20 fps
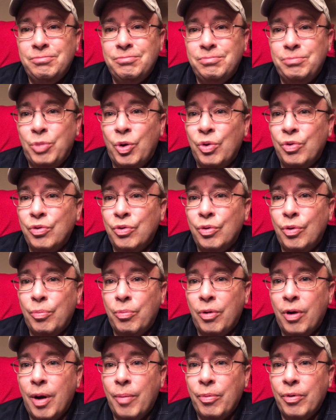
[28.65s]
personal
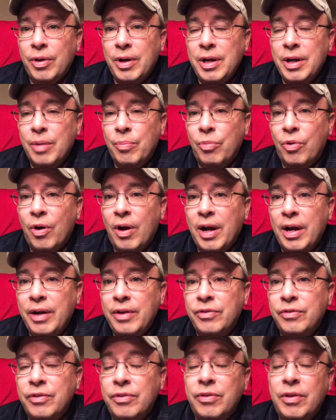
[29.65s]
property
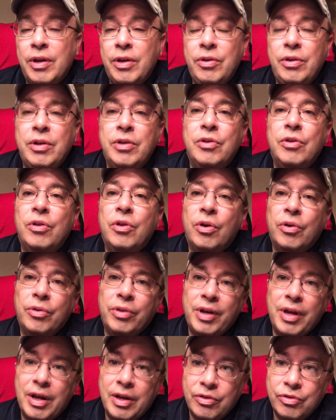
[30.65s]
appraised is that you get to learn the
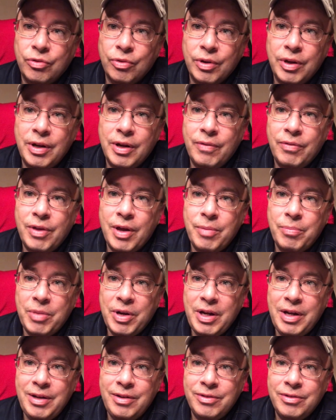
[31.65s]
history of that
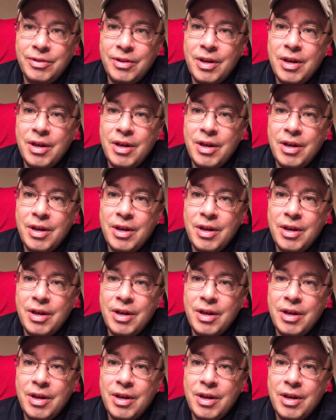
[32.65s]
piece.